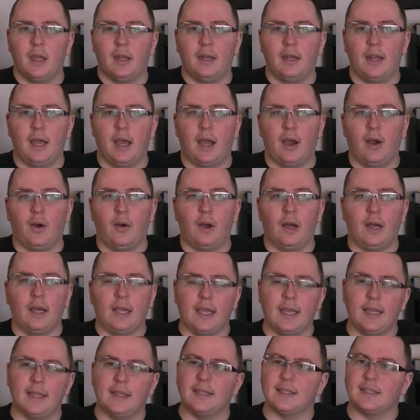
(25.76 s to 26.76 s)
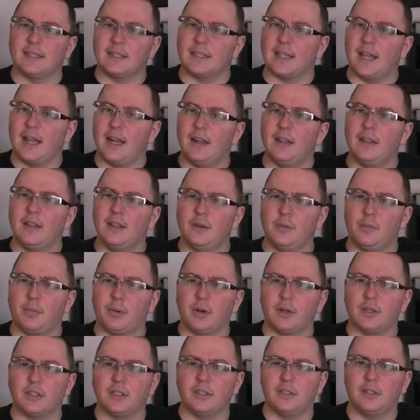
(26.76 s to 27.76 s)
Now, again, this is kind of a little
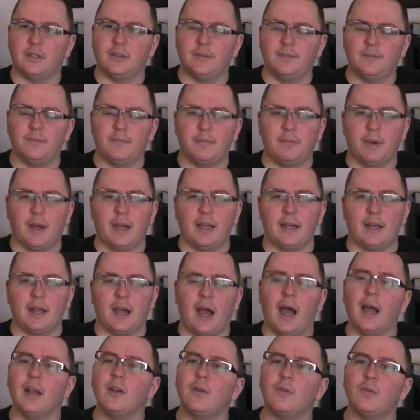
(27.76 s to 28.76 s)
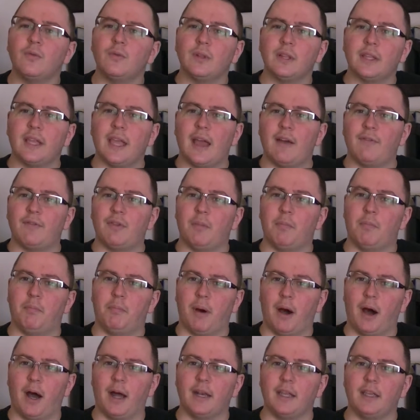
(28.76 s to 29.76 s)
personal, but I don't really have the
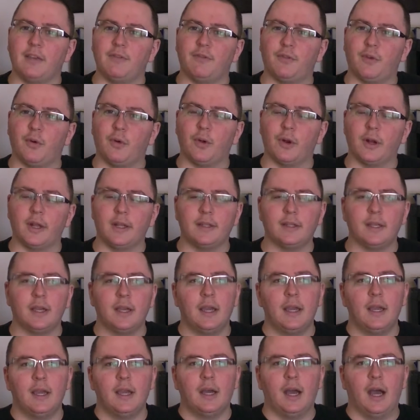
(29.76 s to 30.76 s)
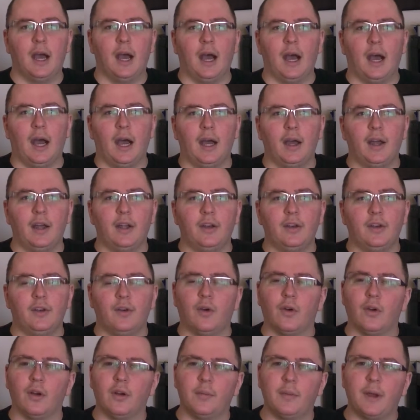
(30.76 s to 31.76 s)
body for it,
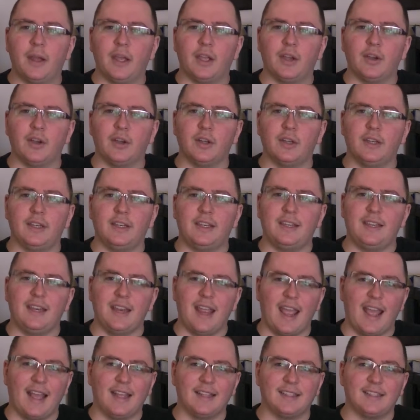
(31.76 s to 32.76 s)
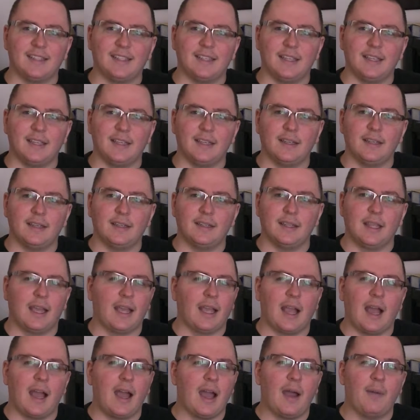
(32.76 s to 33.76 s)
nor am I good dancing.
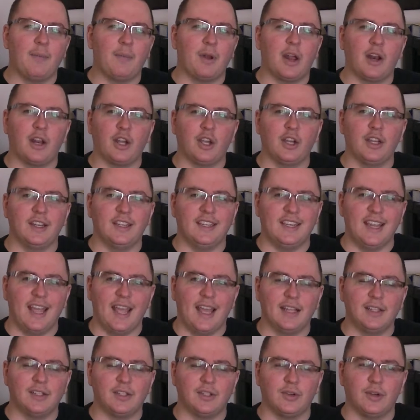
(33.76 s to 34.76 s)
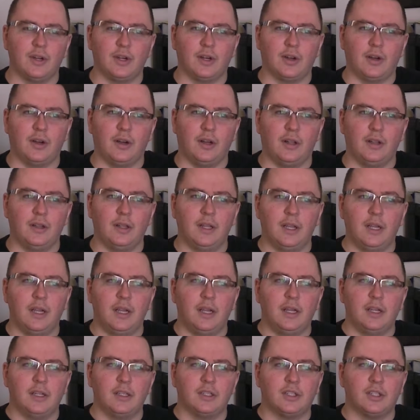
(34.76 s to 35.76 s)
I'm not a good dancer at all.
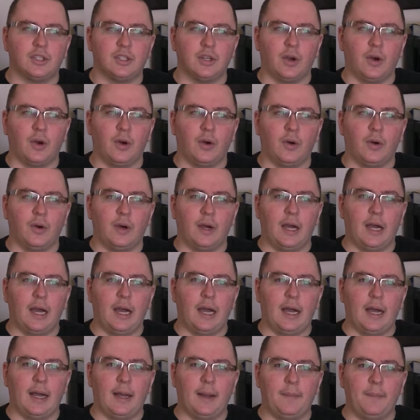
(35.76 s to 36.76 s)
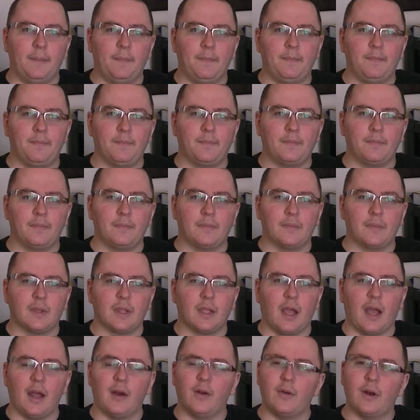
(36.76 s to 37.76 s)
So,
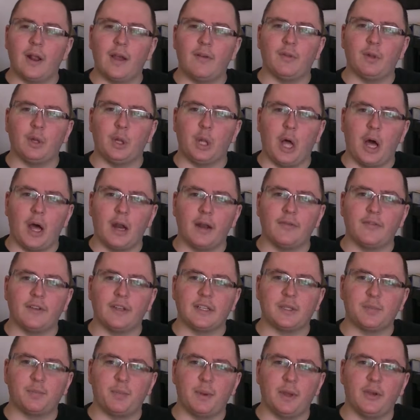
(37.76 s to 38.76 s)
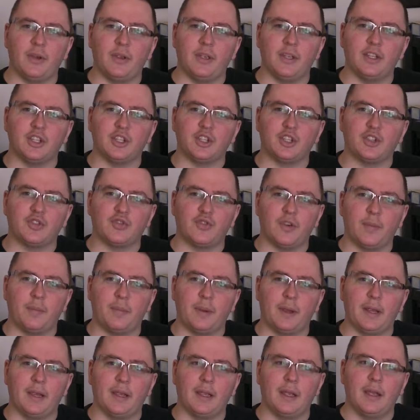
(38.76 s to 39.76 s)
I don't have a lot of experience
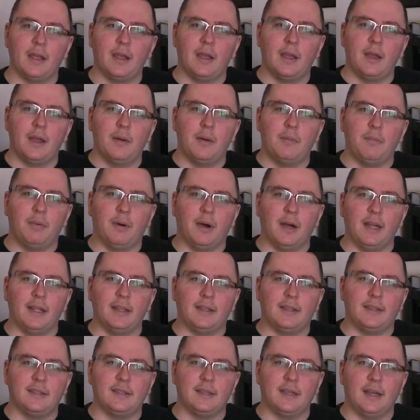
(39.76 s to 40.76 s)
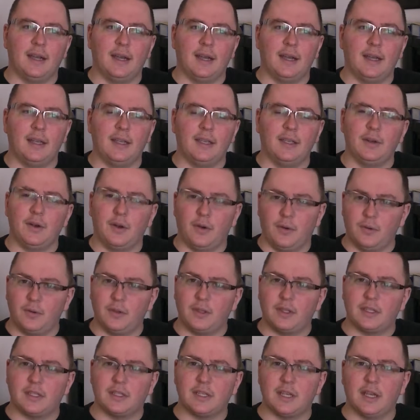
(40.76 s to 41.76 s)
stripping. But,
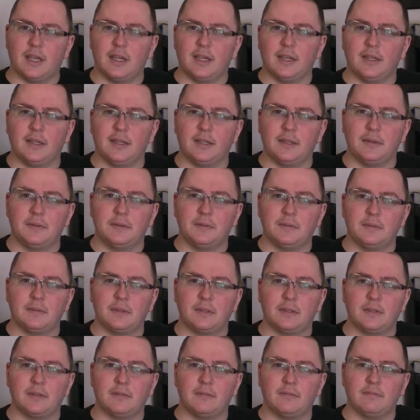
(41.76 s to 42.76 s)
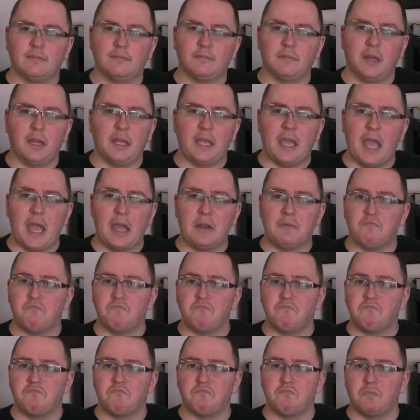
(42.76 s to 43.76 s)
it's, again,
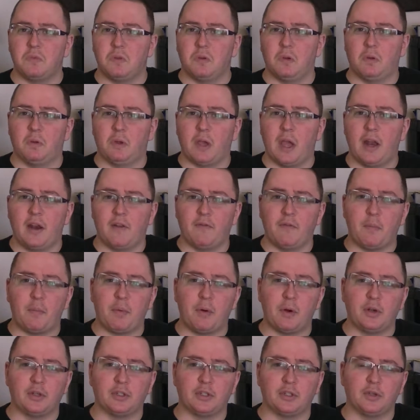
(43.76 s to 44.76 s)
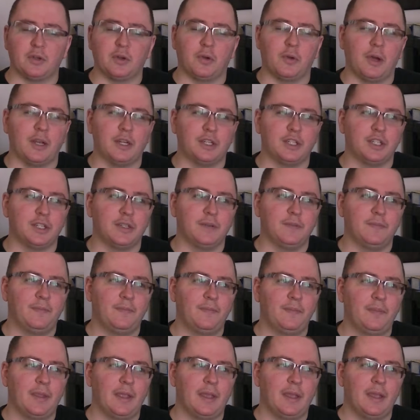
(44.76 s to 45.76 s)
kind of a personal question.
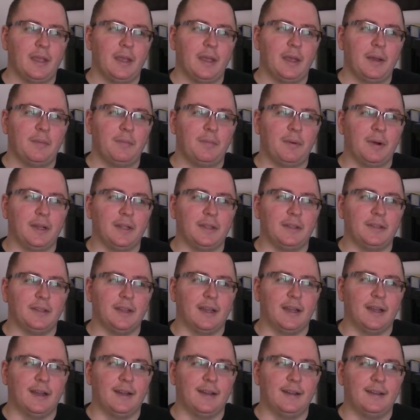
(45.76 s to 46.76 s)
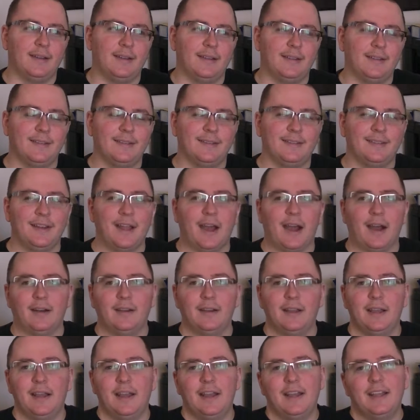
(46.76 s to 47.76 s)
But, no.
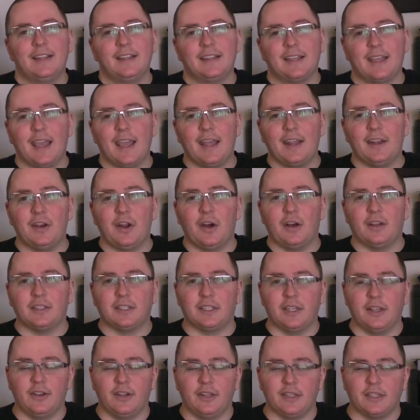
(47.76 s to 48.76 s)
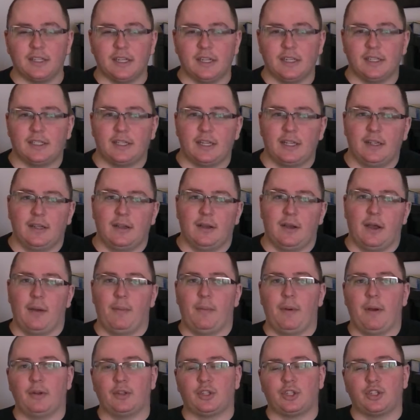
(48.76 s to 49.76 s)
To get in all seriousness,
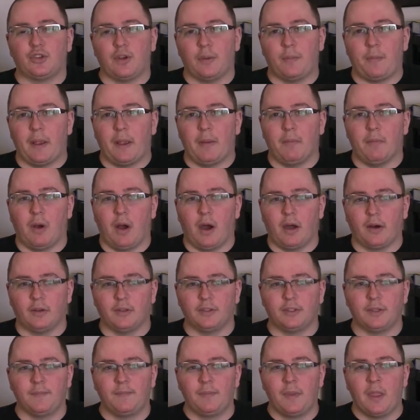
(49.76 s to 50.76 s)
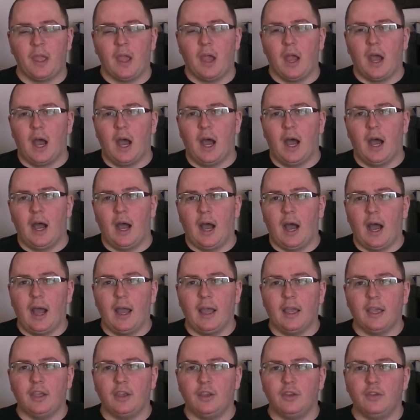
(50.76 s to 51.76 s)
about stripping models,
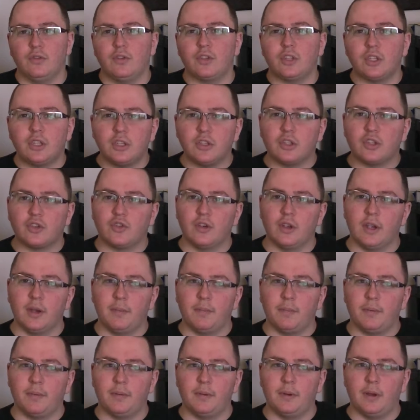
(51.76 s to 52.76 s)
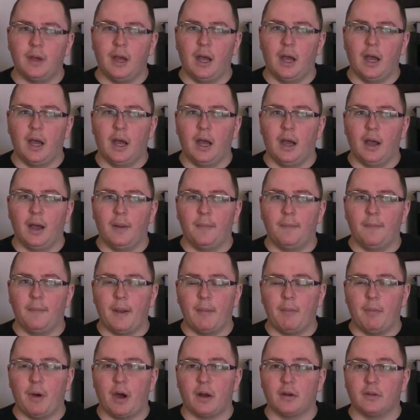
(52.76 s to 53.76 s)
I used to strip
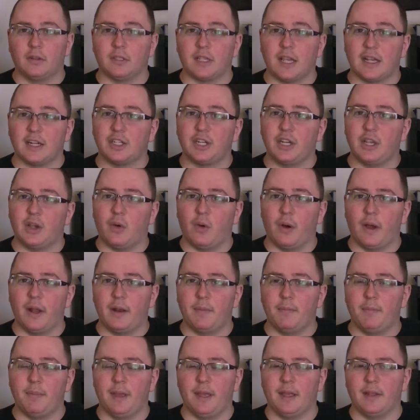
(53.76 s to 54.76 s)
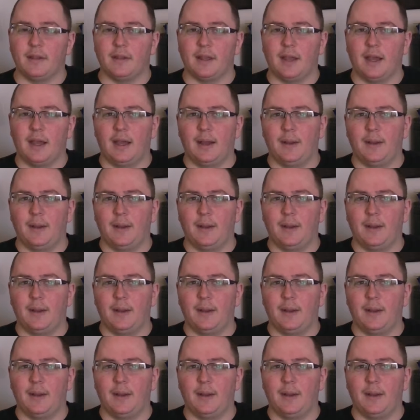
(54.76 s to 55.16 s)
my models actually quite a bit.